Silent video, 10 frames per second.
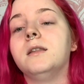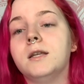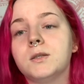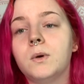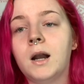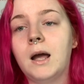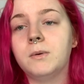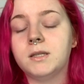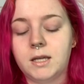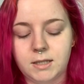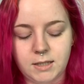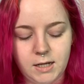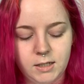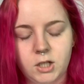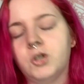This one I was
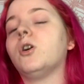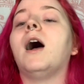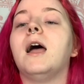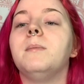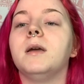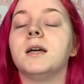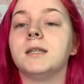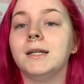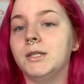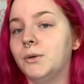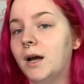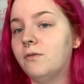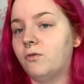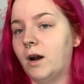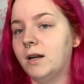excited to try because I do
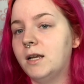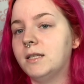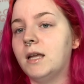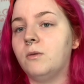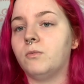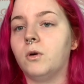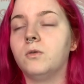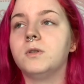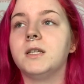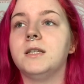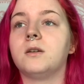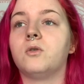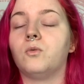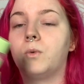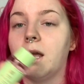have redness, and rose is
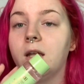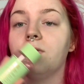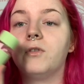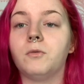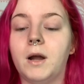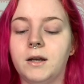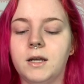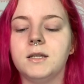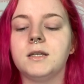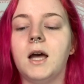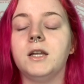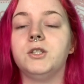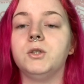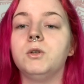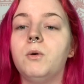great for redness. I
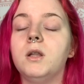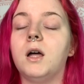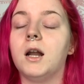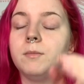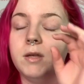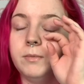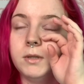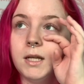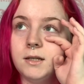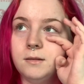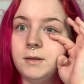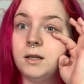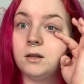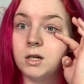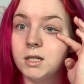do know a lot of people tend to be
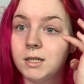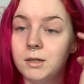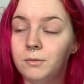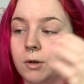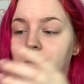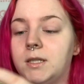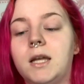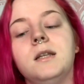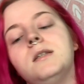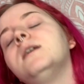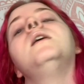allergic to rose scent.